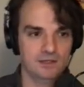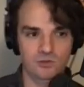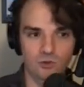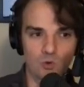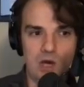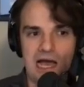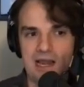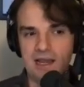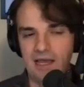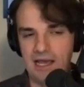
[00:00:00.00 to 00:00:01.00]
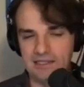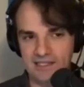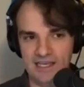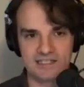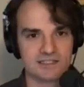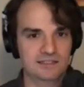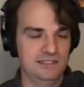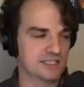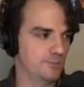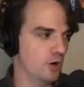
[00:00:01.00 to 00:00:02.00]
You do an, a test
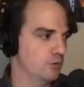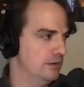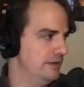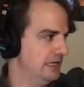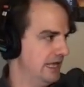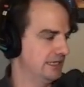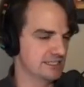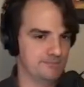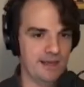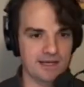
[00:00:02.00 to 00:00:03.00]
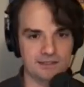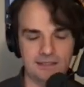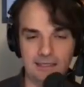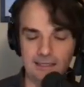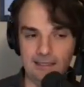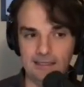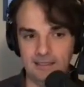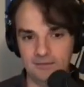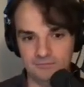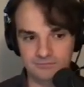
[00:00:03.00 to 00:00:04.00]
in Spock will be like expect
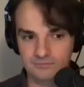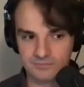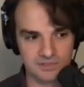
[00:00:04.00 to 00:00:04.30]
um,